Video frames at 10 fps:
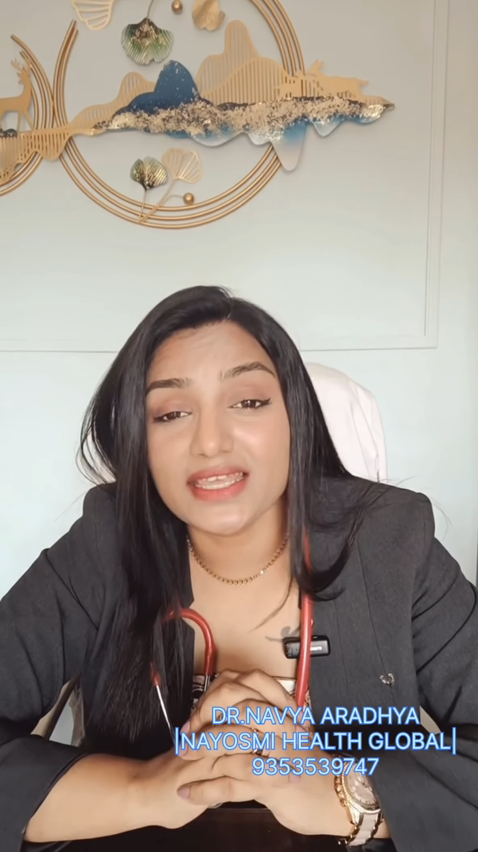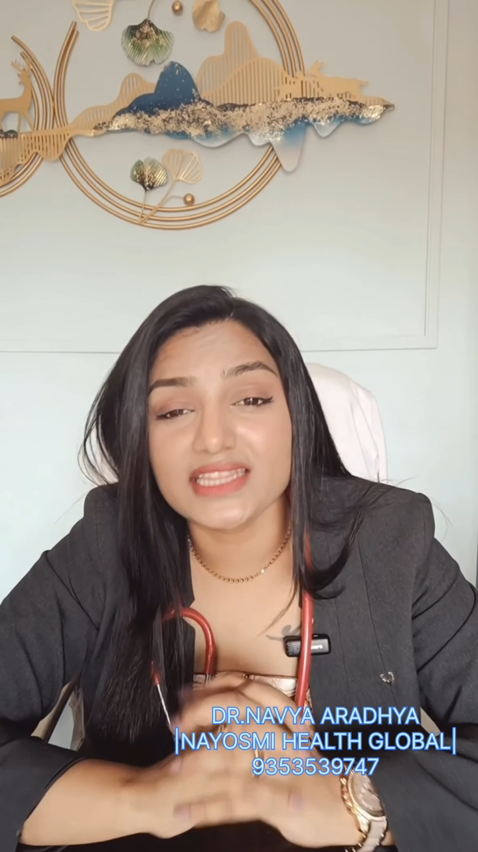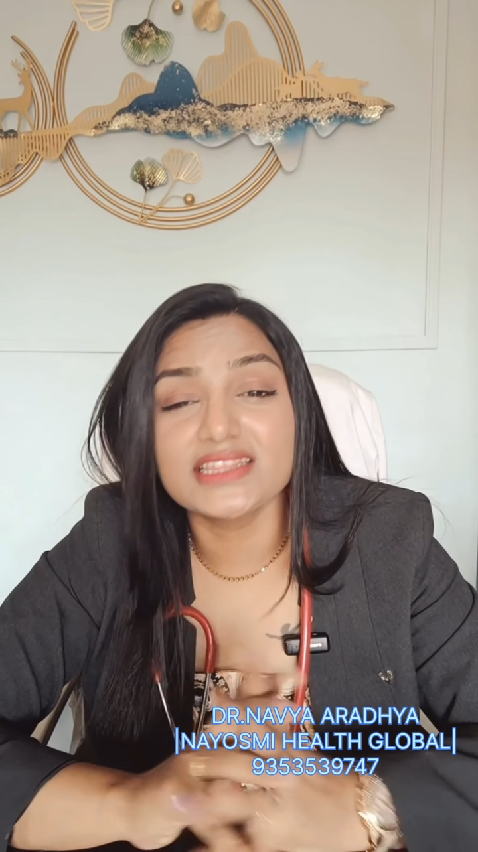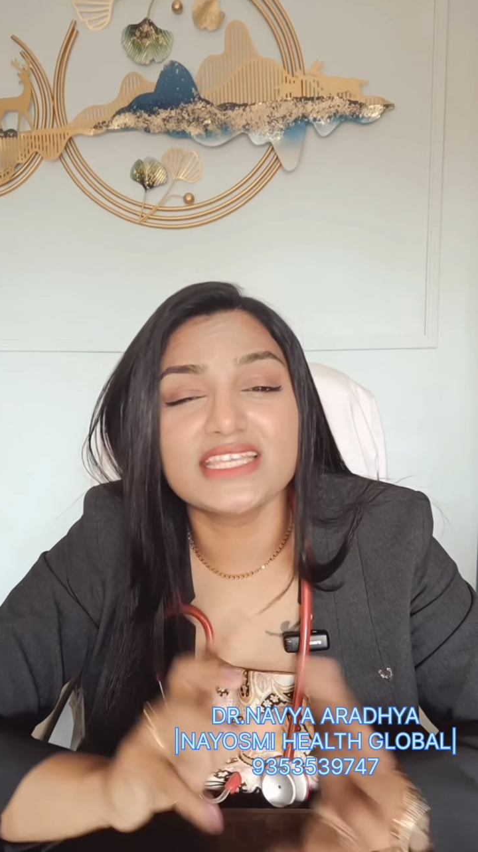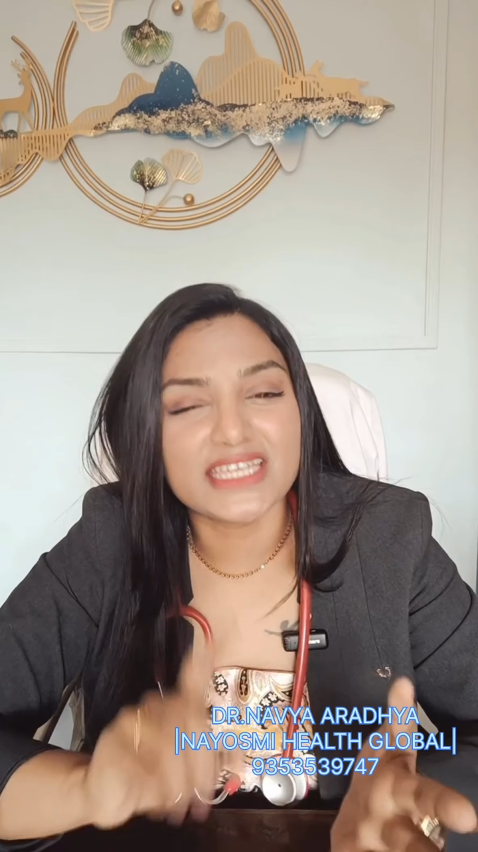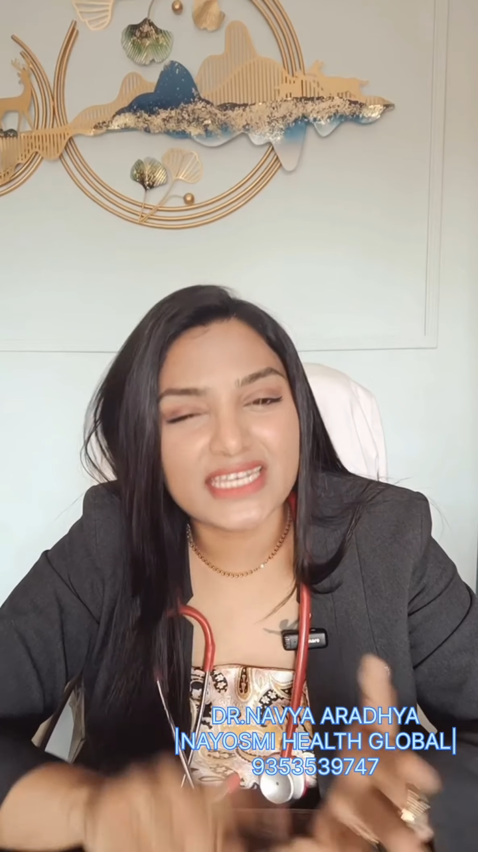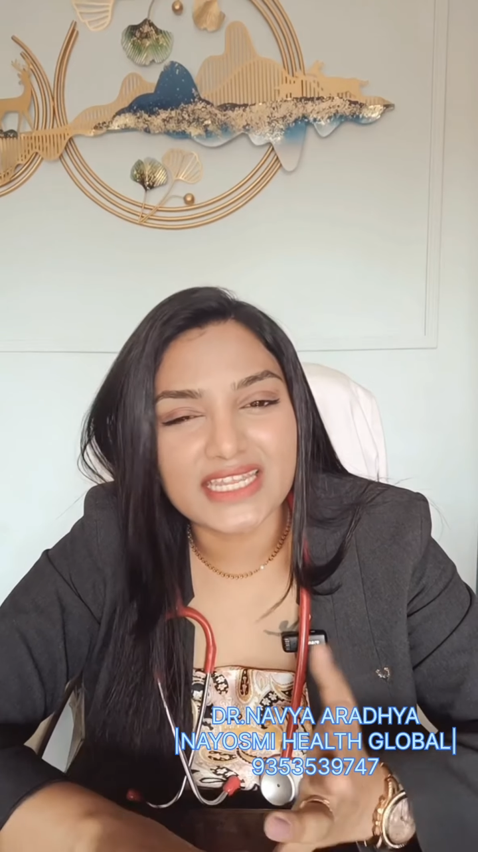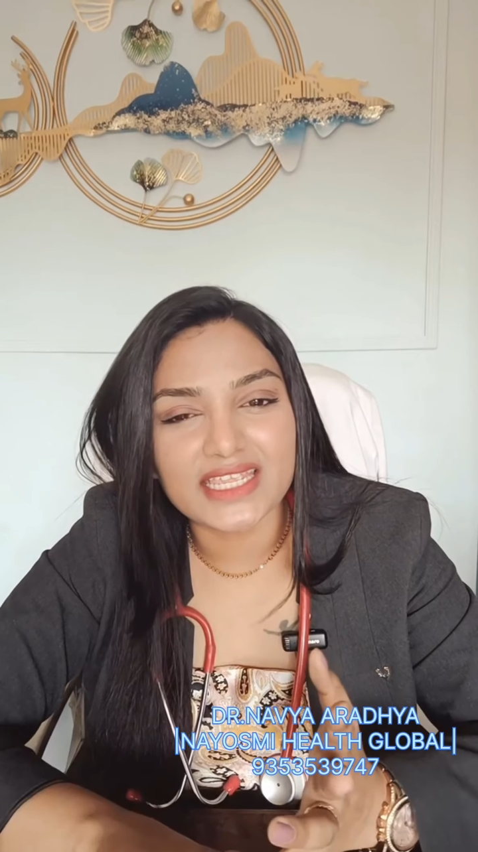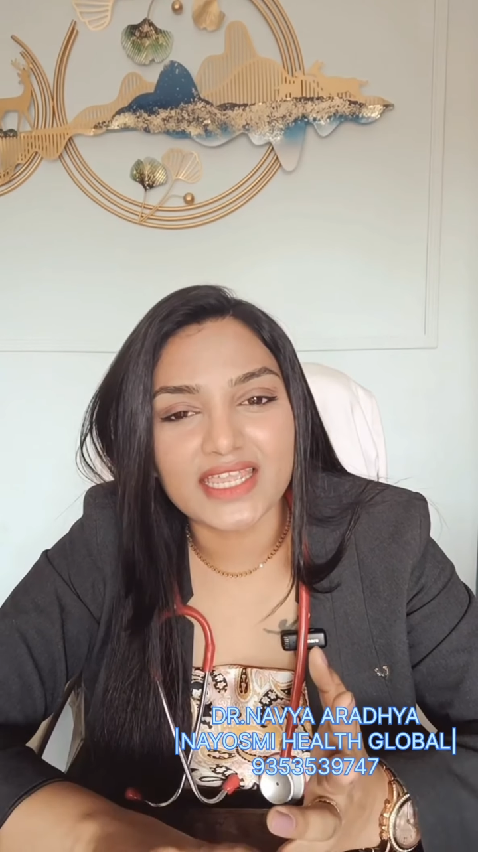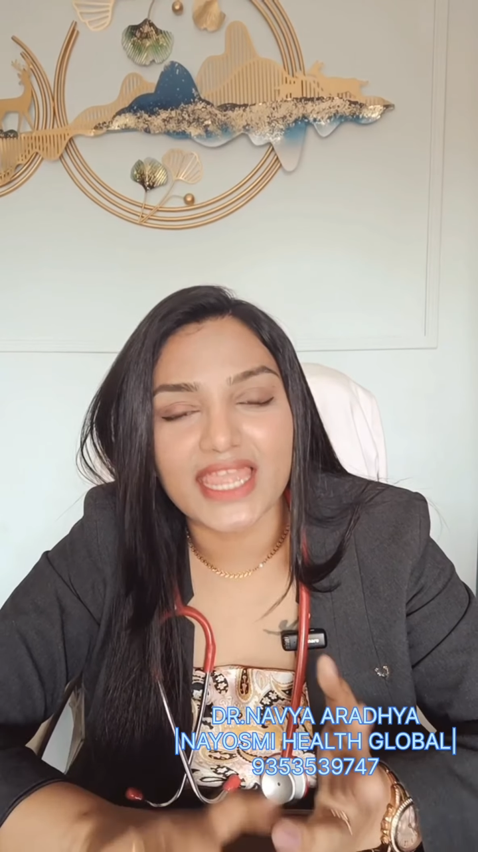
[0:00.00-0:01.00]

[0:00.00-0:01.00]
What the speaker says: then thinning